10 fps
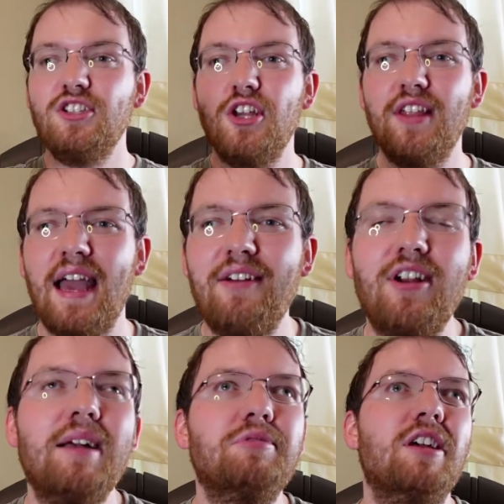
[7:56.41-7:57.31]
So that
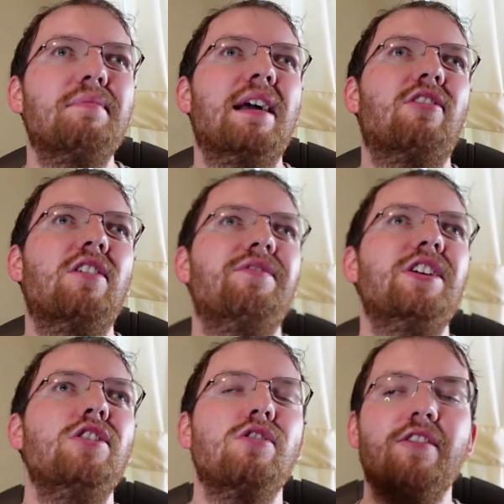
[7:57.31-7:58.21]
wraps up my
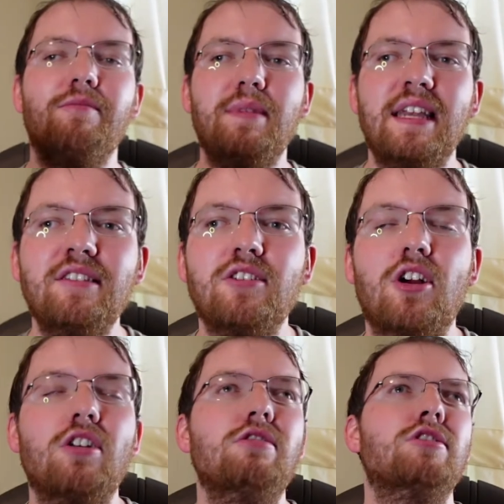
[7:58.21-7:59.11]
review of Mean
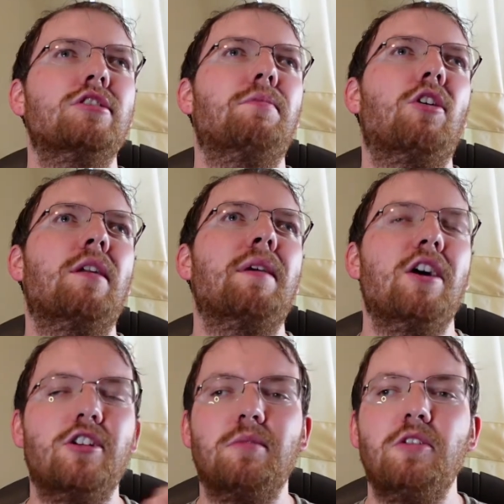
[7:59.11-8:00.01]
Girls as part of my
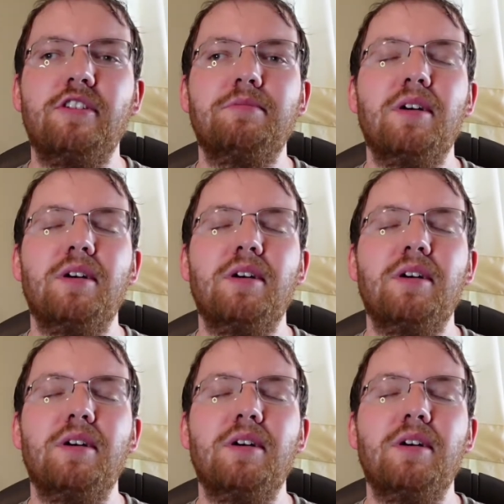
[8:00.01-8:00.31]
100 Movies